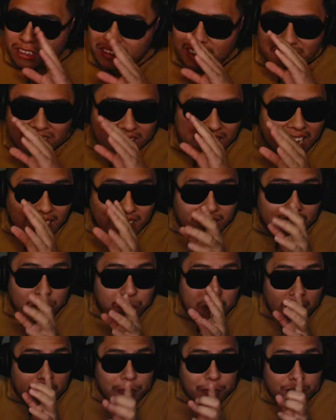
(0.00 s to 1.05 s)
Today's
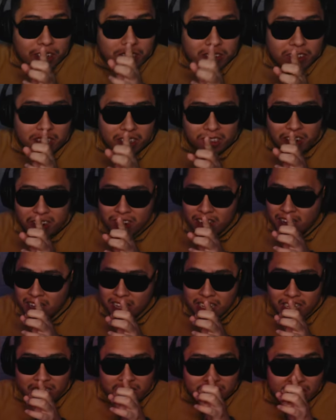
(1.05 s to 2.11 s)
goodbye for you, dealer.
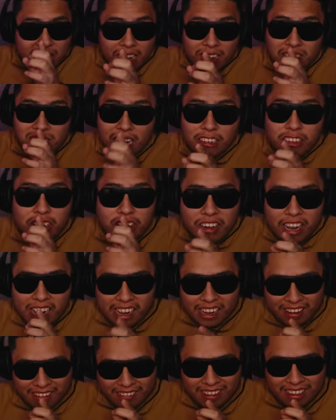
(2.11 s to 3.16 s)
Today's not your
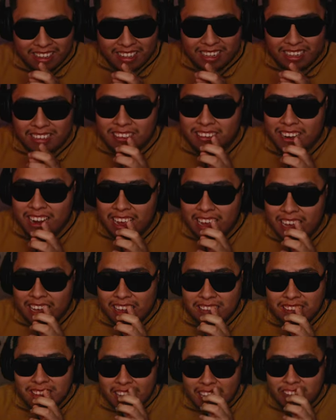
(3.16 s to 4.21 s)
day. Today
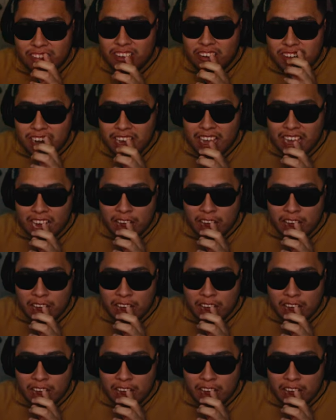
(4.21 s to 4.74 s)
is not your day.